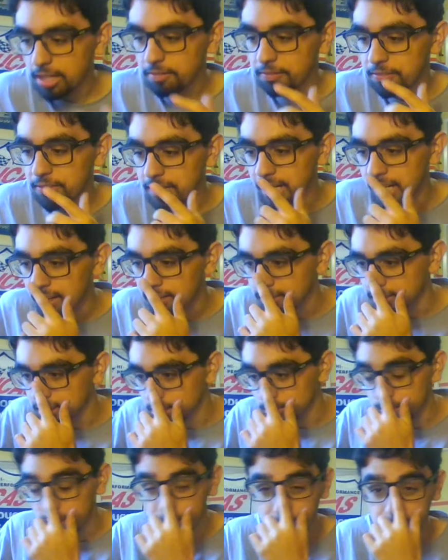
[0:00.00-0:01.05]
of fun out in a
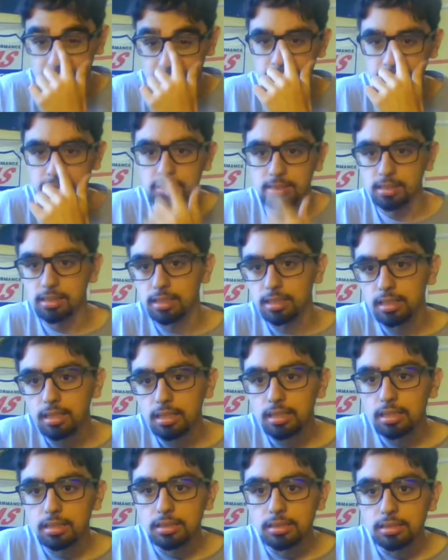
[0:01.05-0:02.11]
small field.
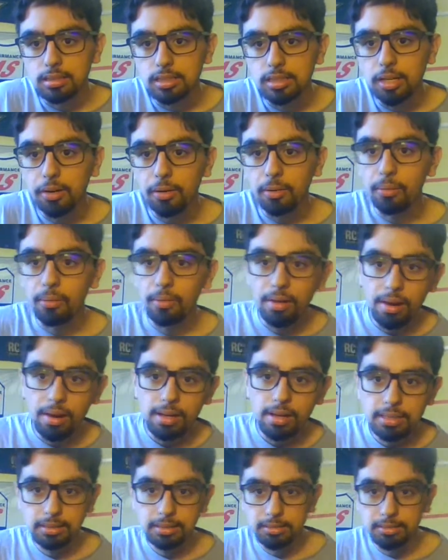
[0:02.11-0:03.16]
So
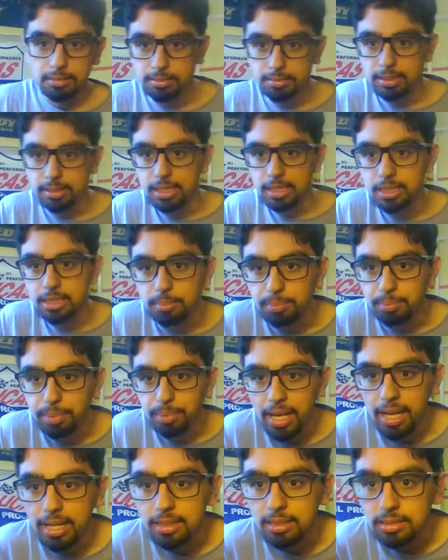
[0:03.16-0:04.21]
really just
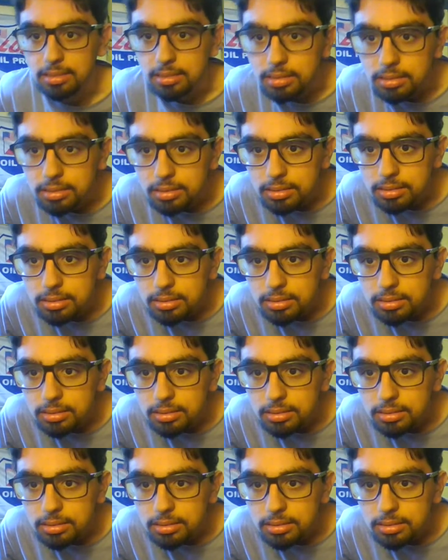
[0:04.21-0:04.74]
depends.